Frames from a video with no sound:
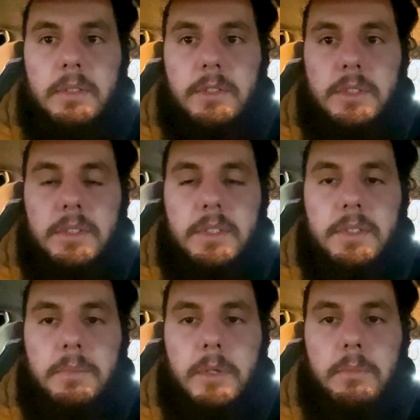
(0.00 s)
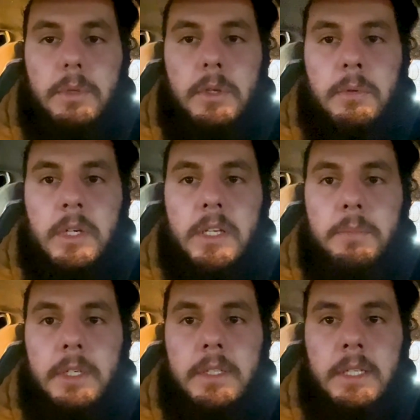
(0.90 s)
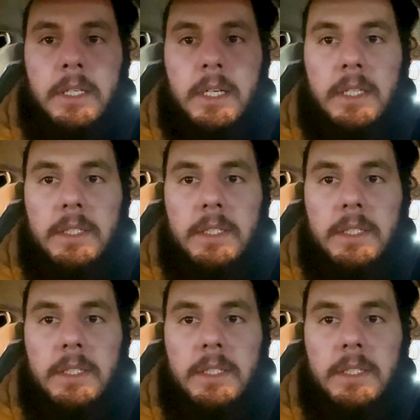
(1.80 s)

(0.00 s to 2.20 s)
just some computer work, printing uh,